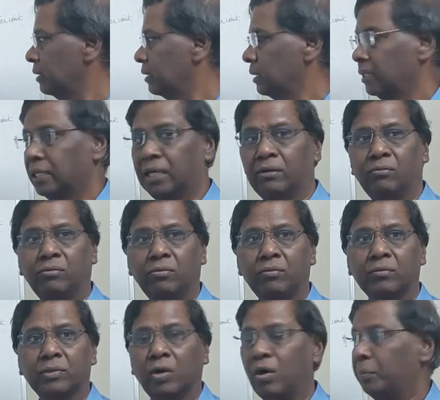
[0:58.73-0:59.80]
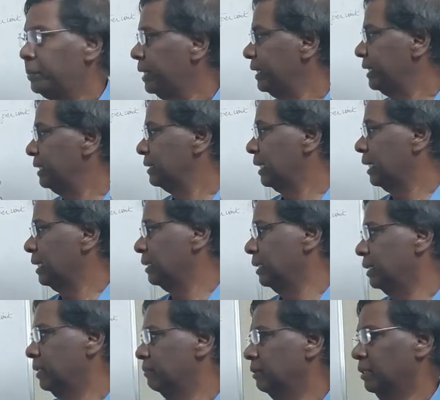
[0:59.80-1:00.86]
Then now operating cycle
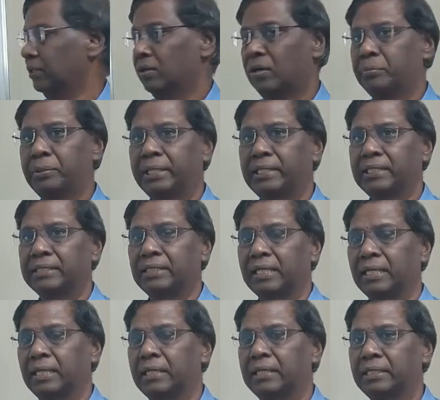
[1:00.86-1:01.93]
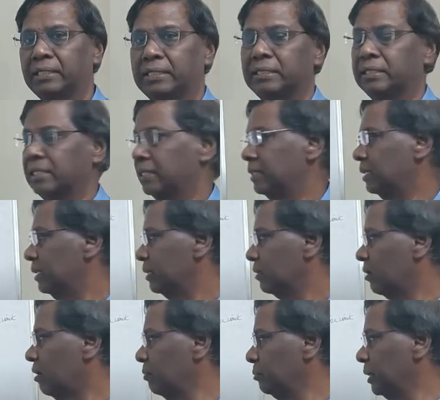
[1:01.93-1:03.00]
they are given. Operating cycle already discussed.
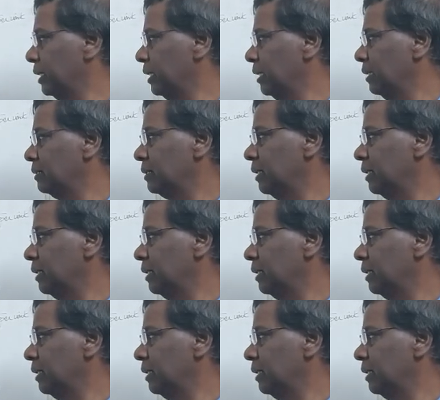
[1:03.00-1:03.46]
Raw material